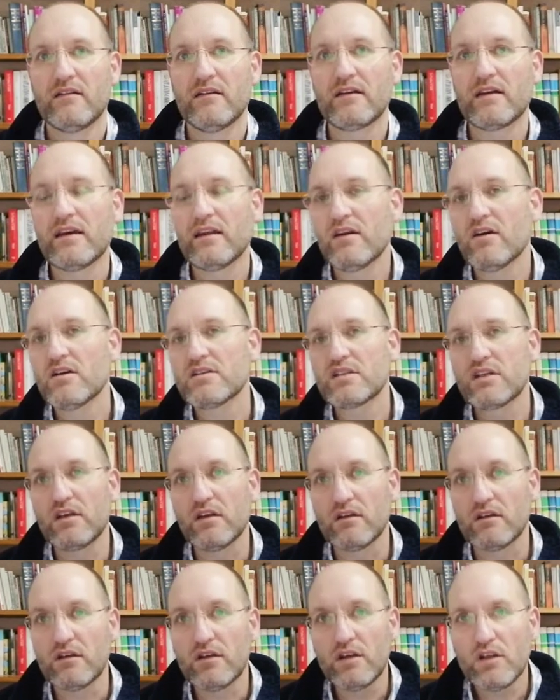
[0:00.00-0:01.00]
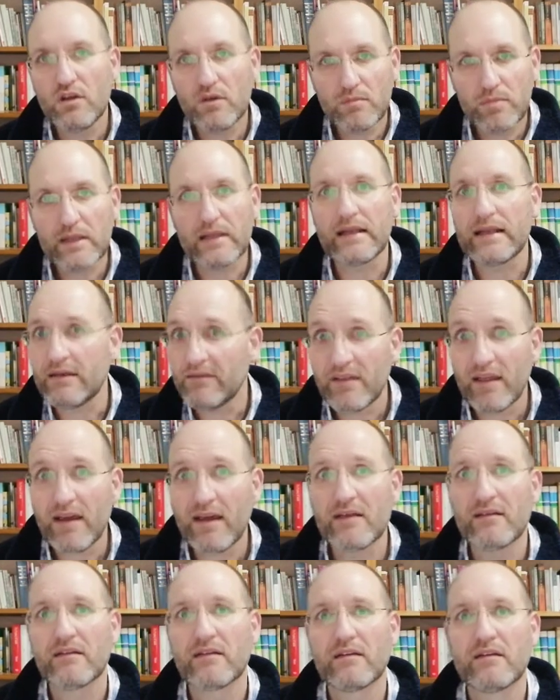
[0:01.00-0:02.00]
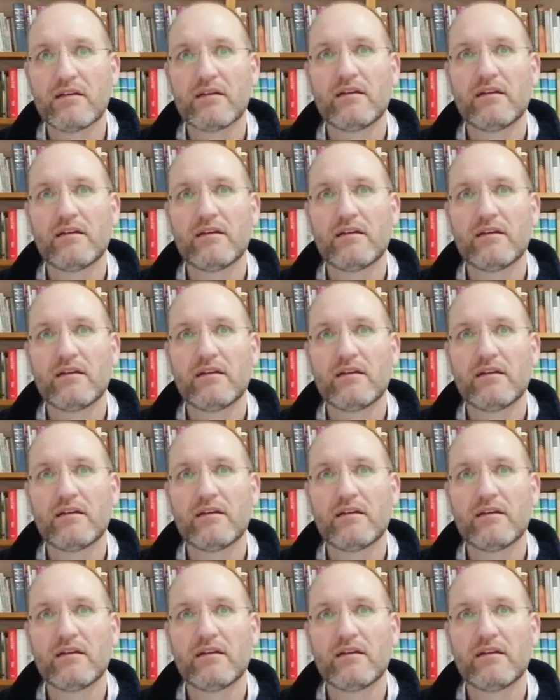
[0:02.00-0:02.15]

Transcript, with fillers: I can ask you, do you believe that?